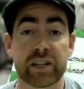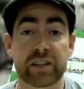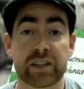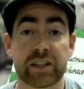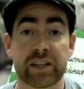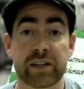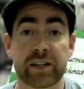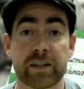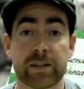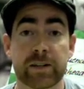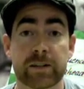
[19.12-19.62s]

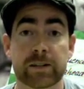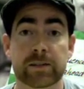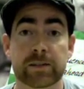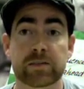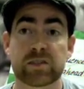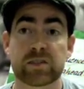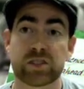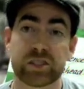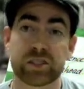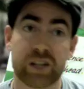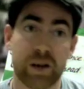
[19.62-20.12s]
there,
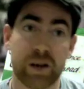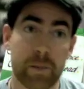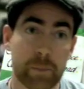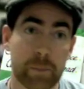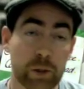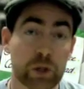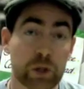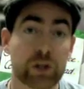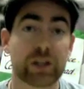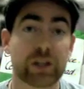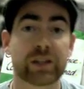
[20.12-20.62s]
some
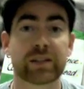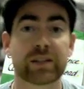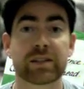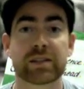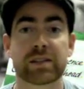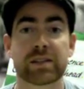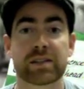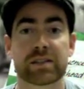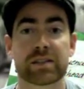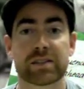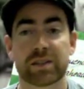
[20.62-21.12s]
good,
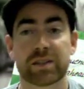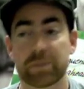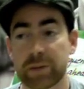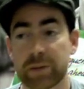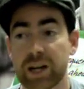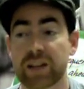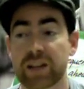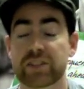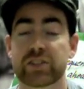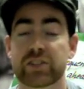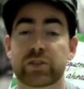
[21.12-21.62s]
some
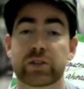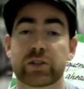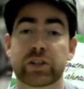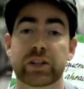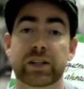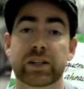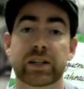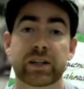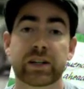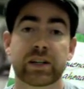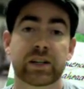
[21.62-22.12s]
not so
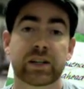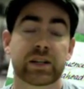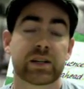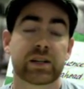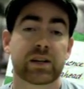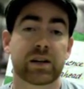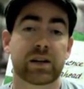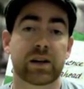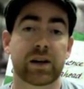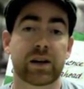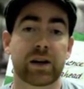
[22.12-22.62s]
good.
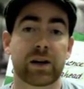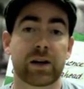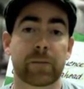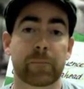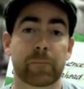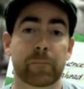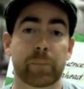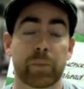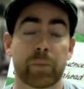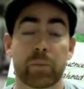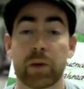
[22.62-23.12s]

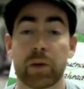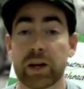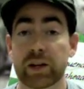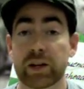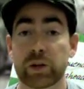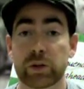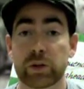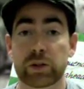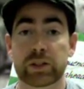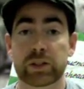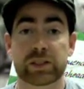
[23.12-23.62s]
My
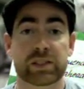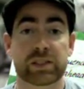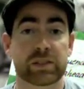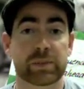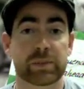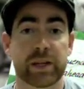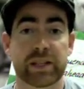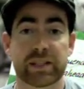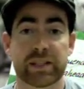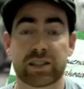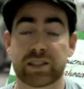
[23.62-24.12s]
goal is to
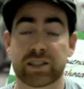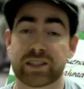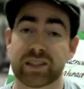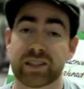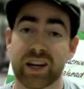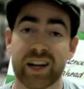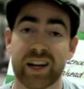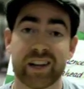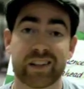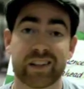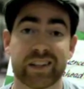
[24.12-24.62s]
basically
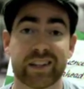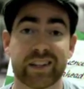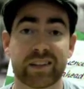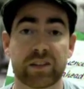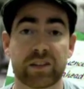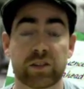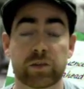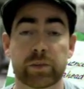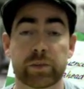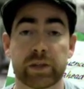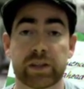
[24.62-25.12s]
dial it in a
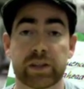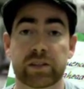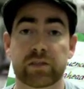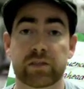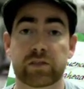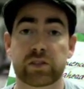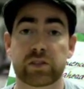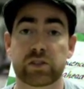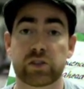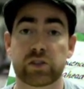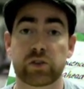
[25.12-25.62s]
little bit
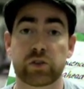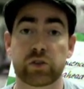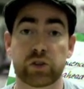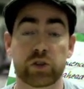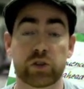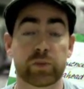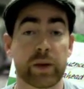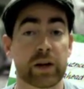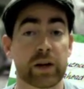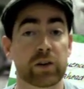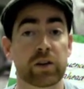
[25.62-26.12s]
so
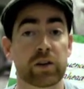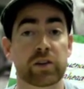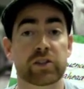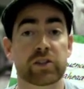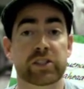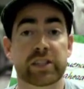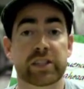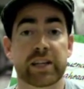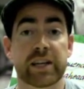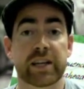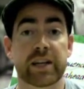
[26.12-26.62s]
you better
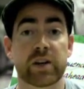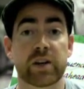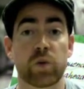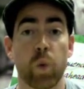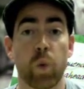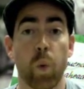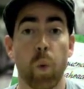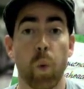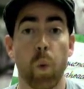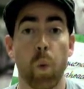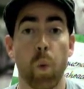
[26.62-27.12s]
understand
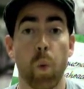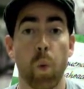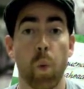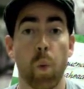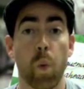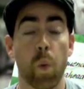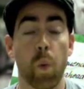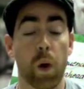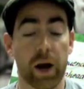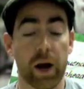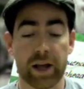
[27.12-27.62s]

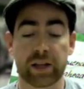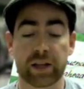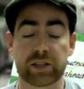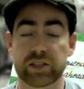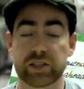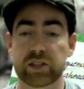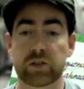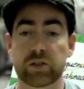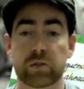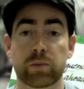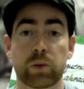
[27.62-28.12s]
why it's
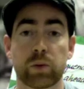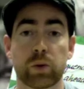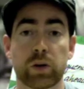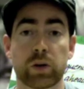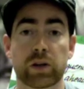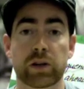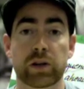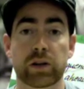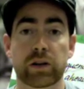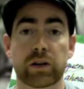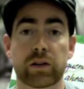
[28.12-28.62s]
so
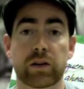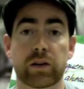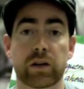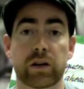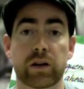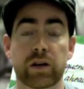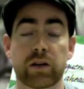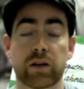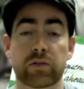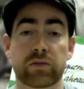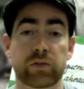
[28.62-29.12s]
important
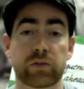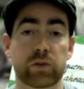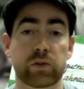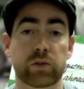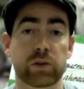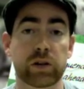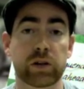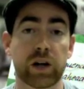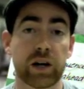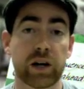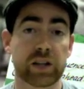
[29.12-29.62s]

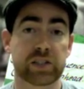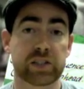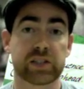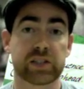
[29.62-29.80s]
for us